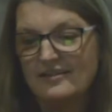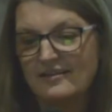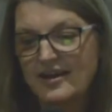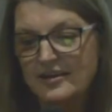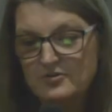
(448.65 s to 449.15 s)

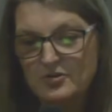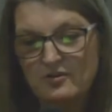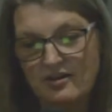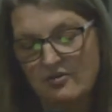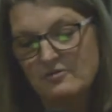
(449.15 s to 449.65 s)
Let him do
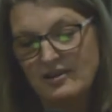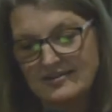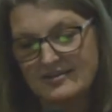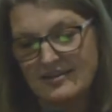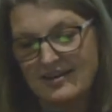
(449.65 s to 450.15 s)
another
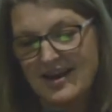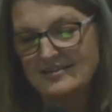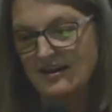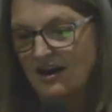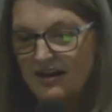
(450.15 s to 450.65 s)
lesson
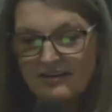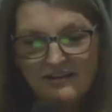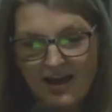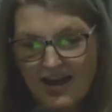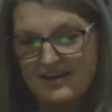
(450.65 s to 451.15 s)
as
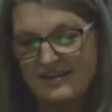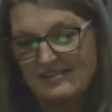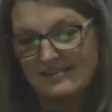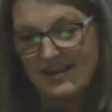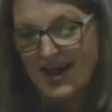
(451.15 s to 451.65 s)

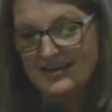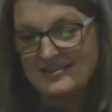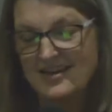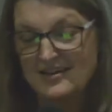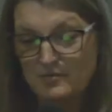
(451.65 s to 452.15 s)
unlike the
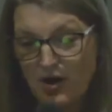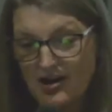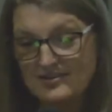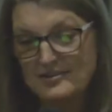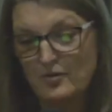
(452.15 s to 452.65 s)
last as
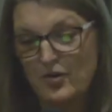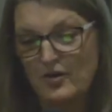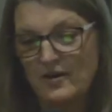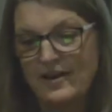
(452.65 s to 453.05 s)
possible,